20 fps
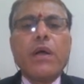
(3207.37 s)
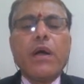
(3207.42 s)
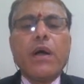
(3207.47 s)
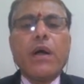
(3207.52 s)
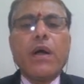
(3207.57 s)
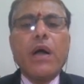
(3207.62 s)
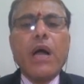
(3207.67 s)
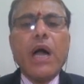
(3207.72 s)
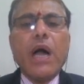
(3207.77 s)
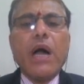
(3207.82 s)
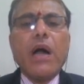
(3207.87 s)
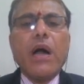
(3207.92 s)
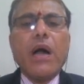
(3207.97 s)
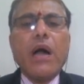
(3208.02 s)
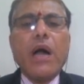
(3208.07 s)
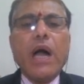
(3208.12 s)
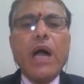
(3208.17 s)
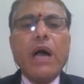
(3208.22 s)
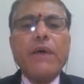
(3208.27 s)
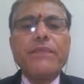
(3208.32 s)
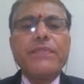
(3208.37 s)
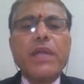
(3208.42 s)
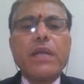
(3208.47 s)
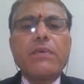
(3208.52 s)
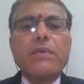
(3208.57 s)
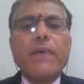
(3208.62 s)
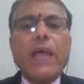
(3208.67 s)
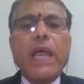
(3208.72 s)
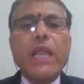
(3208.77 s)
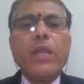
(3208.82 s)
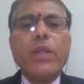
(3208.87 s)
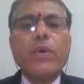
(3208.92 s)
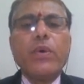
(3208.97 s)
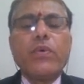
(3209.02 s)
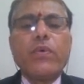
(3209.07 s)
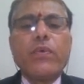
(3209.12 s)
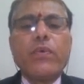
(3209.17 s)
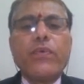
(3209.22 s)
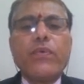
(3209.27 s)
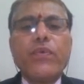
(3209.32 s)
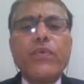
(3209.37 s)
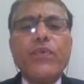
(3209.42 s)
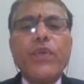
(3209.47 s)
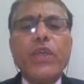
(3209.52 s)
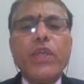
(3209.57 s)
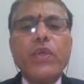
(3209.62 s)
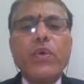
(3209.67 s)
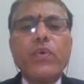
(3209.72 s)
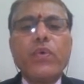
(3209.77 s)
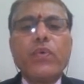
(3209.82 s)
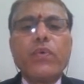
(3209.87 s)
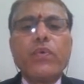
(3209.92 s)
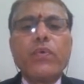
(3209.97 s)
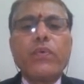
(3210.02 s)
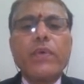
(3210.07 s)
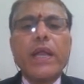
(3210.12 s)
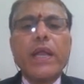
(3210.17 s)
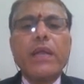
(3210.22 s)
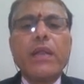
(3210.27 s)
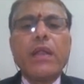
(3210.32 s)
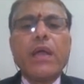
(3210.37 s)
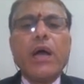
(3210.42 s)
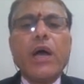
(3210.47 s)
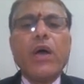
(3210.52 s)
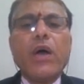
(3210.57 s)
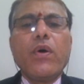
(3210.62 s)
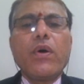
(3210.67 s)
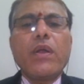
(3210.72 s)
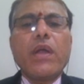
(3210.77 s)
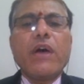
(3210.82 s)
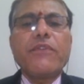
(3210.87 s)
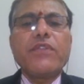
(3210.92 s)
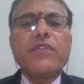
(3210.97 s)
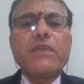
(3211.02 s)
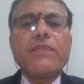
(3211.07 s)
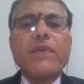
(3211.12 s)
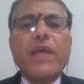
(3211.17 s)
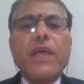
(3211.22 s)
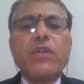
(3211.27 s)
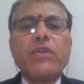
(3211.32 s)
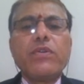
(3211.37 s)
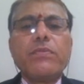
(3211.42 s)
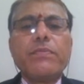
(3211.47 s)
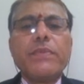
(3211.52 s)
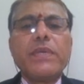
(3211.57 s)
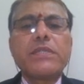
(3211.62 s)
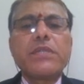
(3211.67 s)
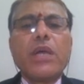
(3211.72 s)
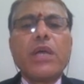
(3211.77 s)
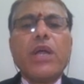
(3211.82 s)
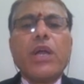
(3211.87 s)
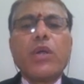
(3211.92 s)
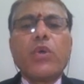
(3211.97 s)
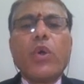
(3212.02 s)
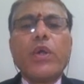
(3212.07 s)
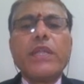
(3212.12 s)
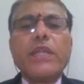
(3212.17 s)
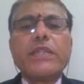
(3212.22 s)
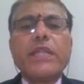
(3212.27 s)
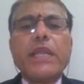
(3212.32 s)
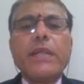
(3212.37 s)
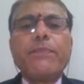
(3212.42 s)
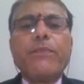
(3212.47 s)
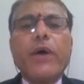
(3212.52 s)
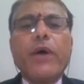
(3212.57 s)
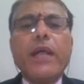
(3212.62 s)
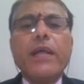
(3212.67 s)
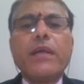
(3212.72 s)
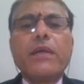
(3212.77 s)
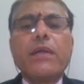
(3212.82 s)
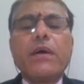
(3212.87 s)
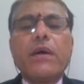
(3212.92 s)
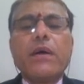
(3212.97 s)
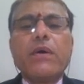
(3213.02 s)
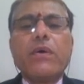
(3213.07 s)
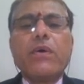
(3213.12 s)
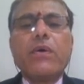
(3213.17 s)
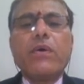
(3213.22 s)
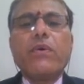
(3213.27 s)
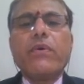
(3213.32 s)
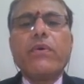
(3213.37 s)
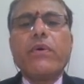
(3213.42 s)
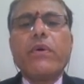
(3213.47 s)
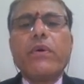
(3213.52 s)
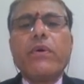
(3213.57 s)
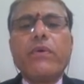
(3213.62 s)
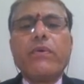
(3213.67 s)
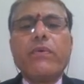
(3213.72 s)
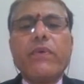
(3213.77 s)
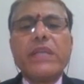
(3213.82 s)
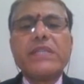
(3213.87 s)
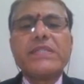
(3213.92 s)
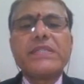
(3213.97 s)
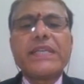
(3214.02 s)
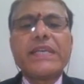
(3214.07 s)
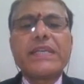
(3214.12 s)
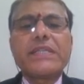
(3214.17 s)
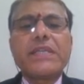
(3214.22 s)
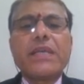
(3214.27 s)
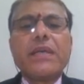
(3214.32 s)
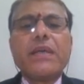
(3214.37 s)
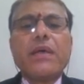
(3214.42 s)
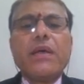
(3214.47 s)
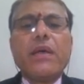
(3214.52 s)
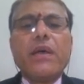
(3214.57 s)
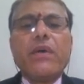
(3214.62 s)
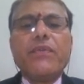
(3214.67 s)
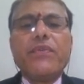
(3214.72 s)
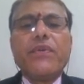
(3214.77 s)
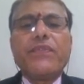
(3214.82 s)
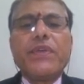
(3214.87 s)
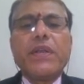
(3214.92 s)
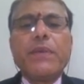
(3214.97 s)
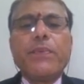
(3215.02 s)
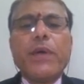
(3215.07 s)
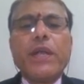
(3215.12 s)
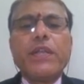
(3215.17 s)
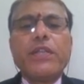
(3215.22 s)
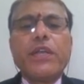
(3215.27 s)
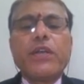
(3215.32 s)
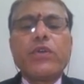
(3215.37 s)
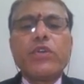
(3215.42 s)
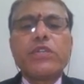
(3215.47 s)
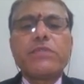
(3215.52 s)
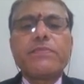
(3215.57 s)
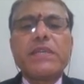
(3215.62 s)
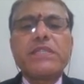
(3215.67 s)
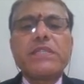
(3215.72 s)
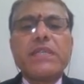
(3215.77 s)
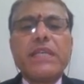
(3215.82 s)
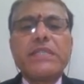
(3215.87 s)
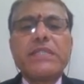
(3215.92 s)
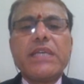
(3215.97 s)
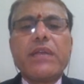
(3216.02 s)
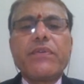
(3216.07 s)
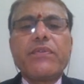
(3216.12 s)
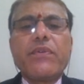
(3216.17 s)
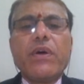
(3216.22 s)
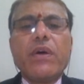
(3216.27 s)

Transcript: half that value VU, right? However, half that value means 23.16. 15.32 is much less than